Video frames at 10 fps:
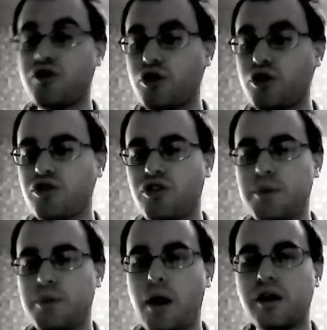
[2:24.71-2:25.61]
socialist
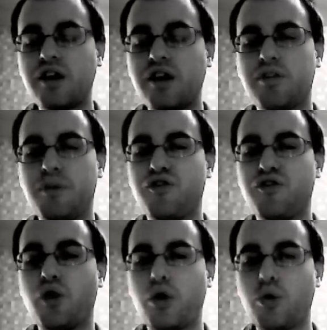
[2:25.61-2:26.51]
parties
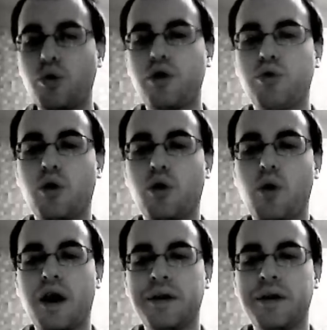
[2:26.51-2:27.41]
before World War
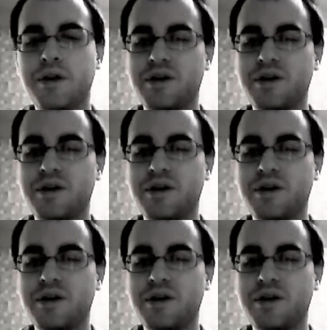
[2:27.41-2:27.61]
I,